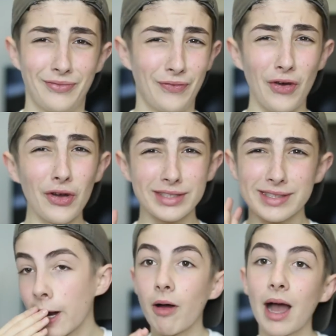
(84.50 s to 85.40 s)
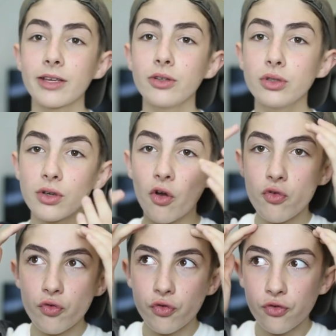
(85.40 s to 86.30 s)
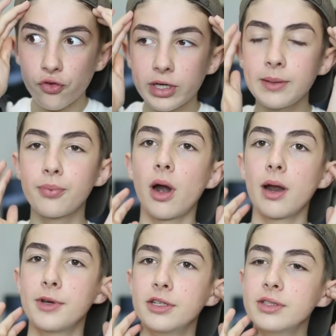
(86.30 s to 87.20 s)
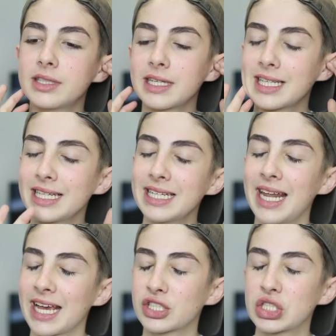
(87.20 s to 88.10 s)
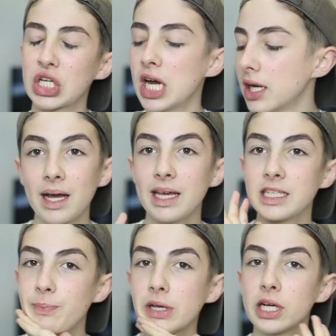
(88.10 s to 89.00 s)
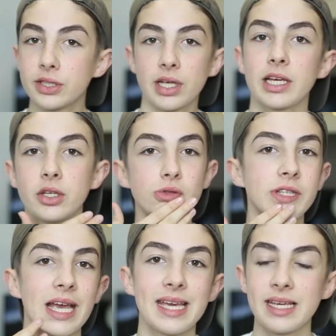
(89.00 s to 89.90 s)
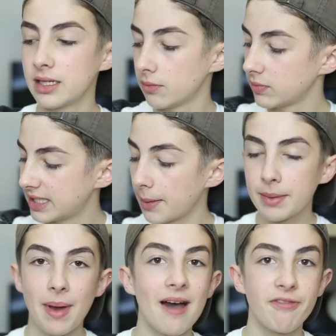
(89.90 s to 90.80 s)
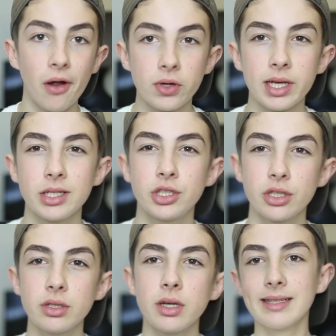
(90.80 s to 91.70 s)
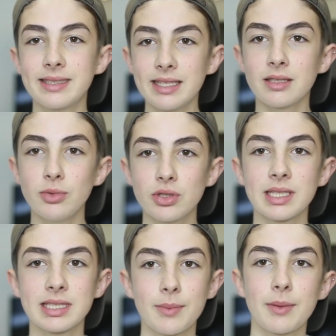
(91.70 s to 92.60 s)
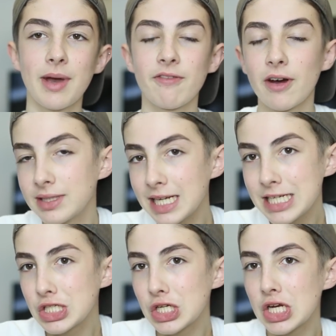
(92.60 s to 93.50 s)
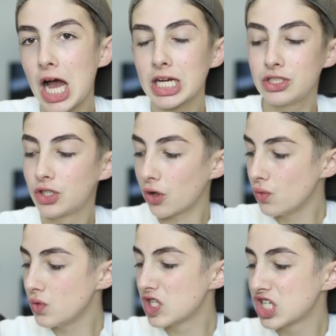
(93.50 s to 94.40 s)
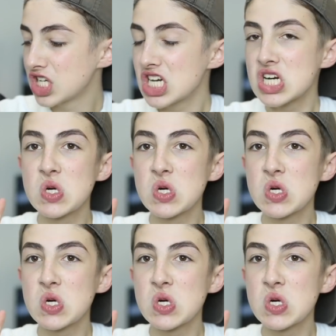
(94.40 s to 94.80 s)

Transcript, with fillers: What? Now I use free primers, that's a little extra. It is because I use a semi-matte foundation and since I'm using a semi-matte foundation, I don't